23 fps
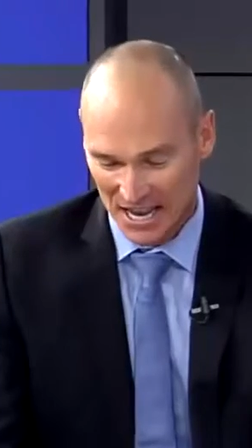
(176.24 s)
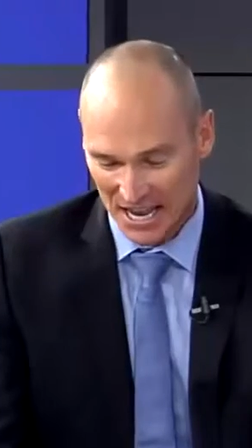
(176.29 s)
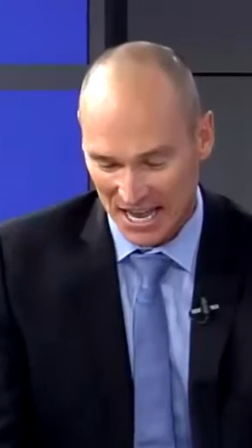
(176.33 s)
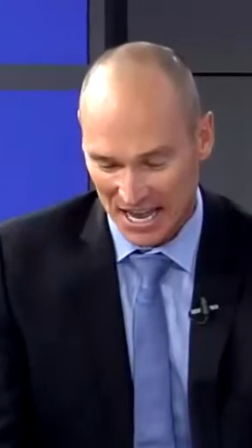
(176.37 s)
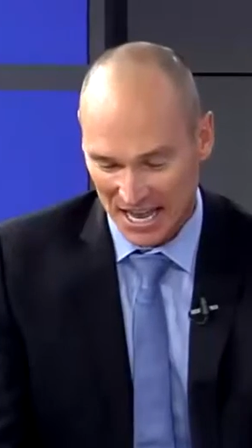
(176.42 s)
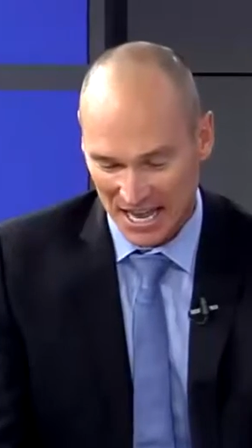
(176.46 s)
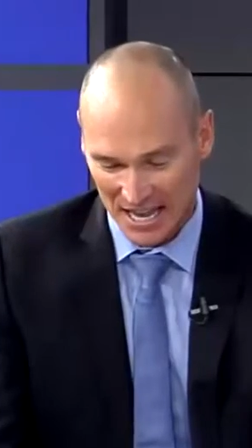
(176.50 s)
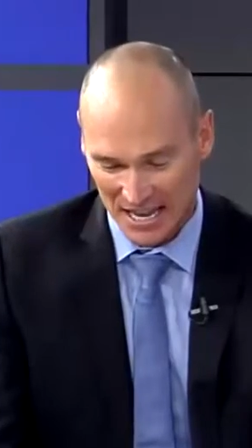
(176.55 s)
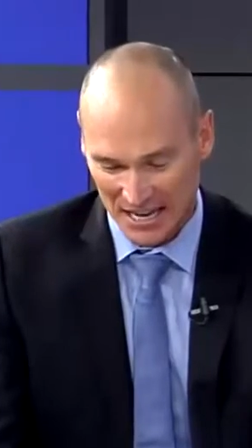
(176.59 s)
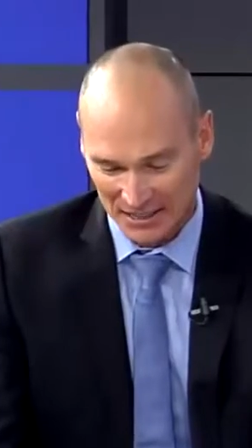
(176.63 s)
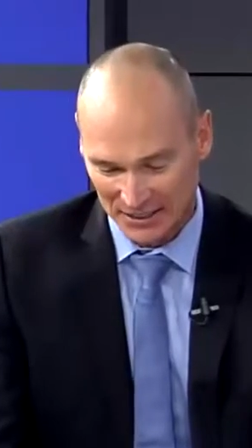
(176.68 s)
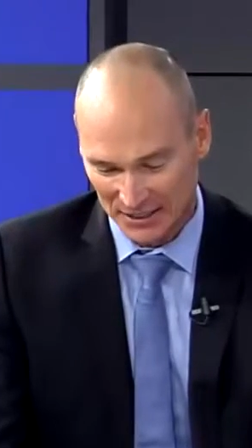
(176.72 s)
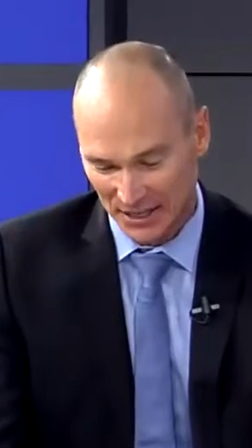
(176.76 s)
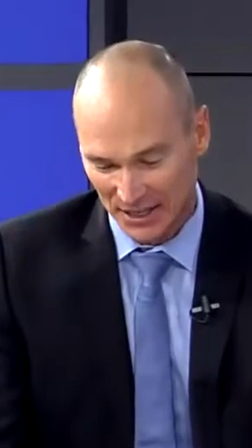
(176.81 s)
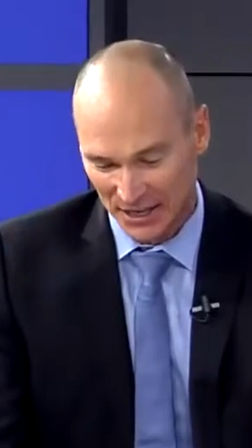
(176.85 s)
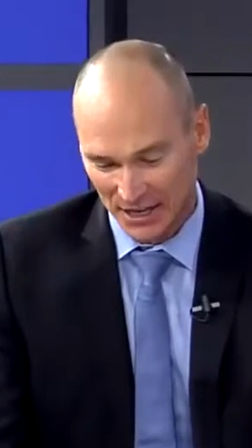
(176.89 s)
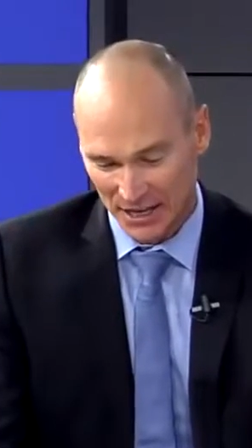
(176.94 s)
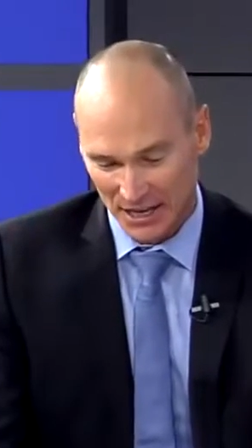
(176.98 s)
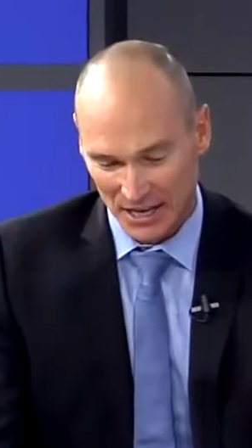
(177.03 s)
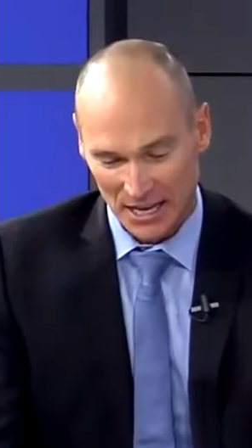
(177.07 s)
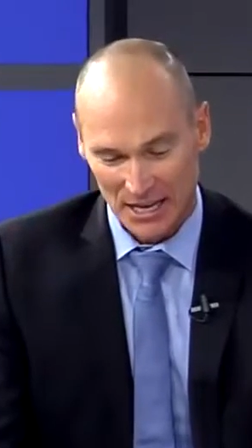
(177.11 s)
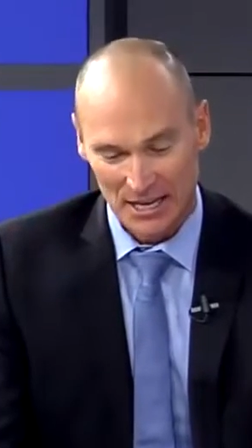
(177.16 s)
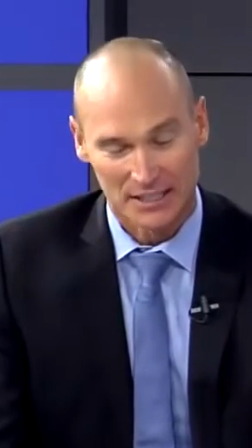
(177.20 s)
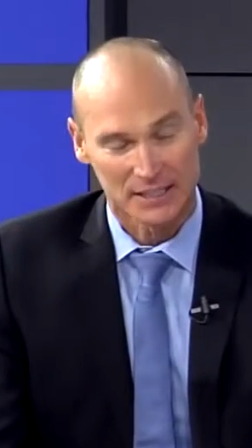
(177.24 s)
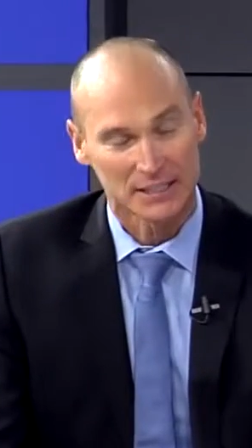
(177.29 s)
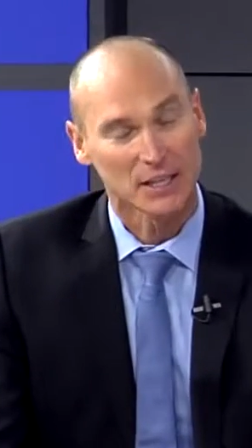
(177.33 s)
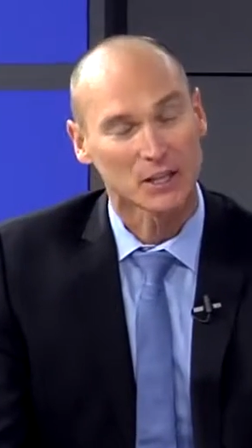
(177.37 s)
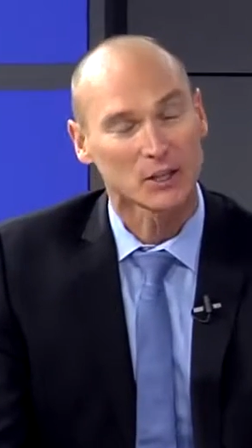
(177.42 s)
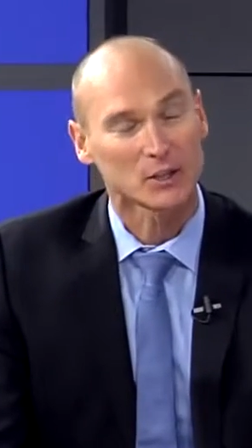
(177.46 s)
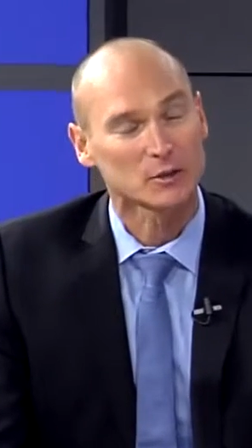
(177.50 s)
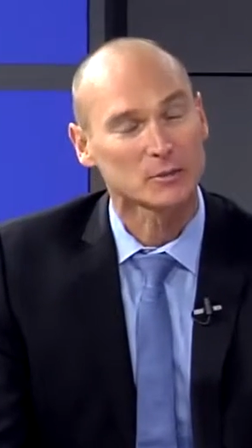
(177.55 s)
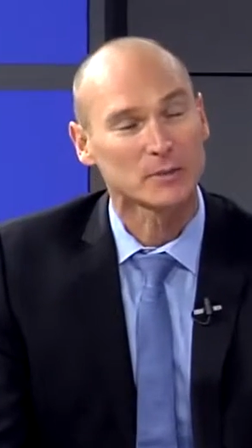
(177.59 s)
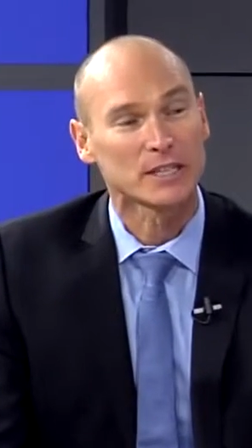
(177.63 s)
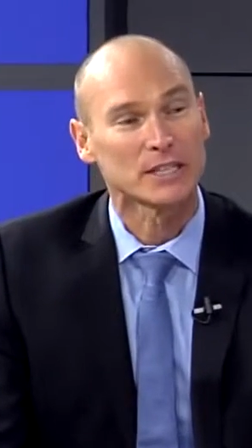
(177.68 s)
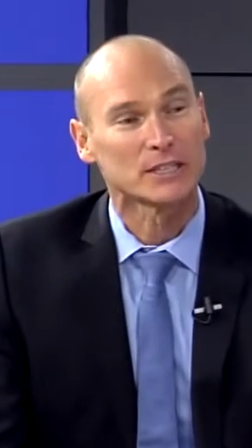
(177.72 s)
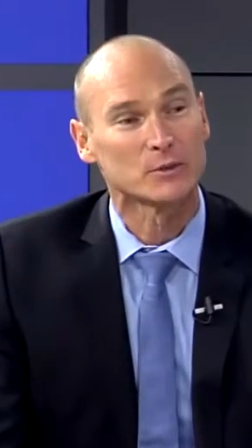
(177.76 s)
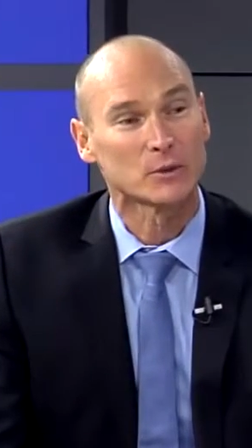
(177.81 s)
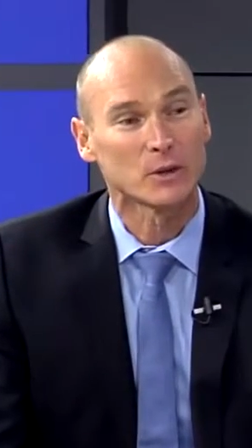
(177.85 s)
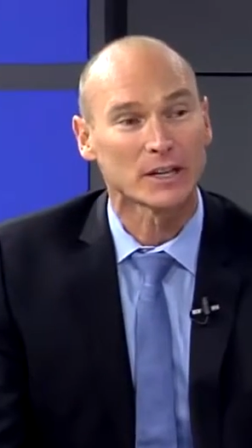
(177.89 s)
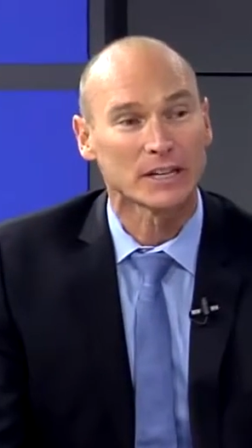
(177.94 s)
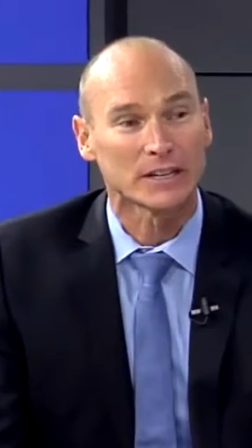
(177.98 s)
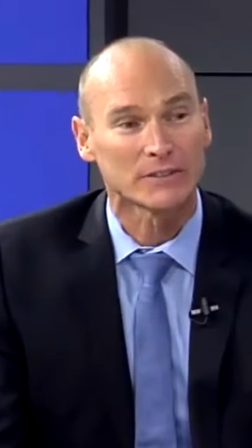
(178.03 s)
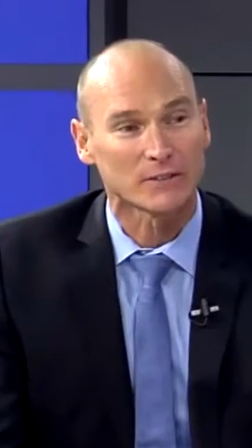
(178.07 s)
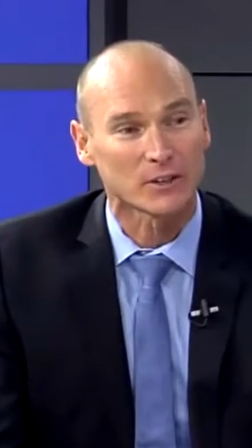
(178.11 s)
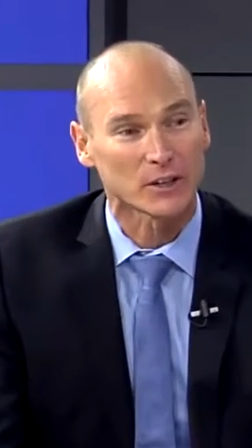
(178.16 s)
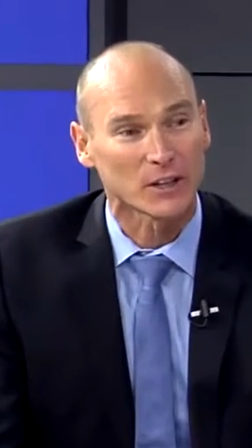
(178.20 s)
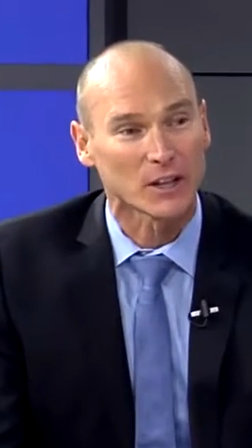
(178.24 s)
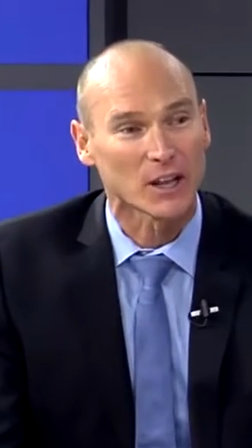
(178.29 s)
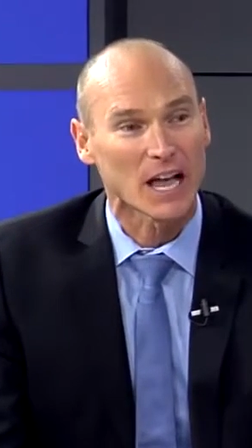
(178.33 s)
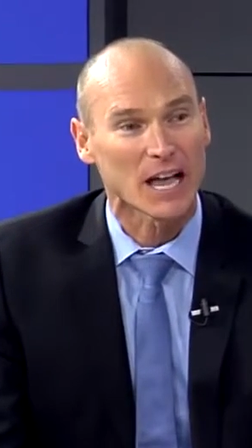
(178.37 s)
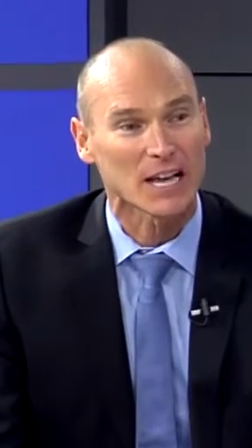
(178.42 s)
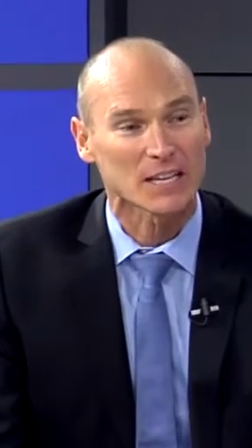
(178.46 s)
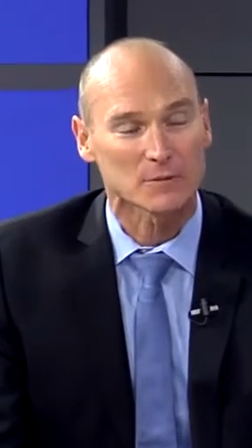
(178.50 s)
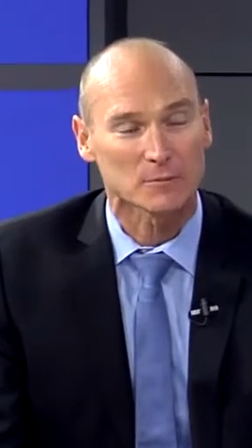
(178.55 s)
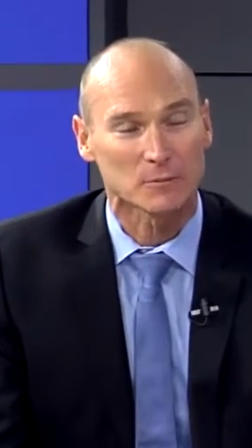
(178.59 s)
And he tells me he's running for class